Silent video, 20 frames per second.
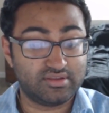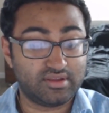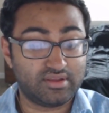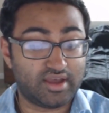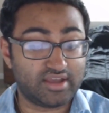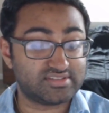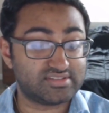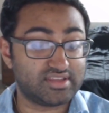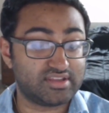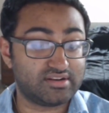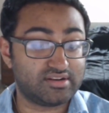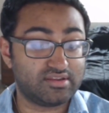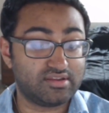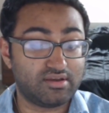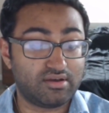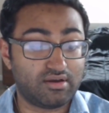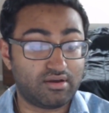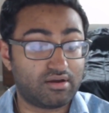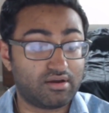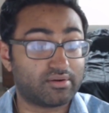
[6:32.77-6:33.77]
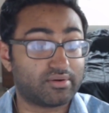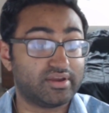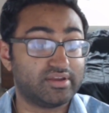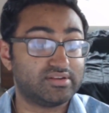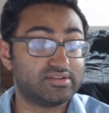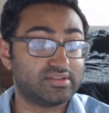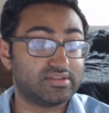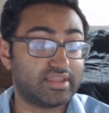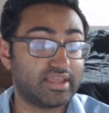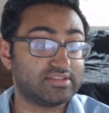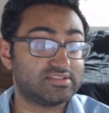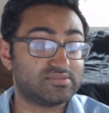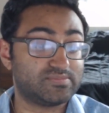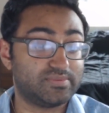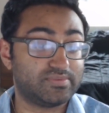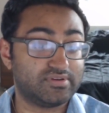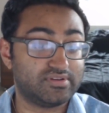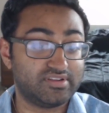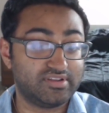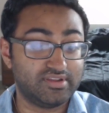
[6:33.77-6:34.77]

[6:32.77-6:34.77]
I said, all right, Katspaugh,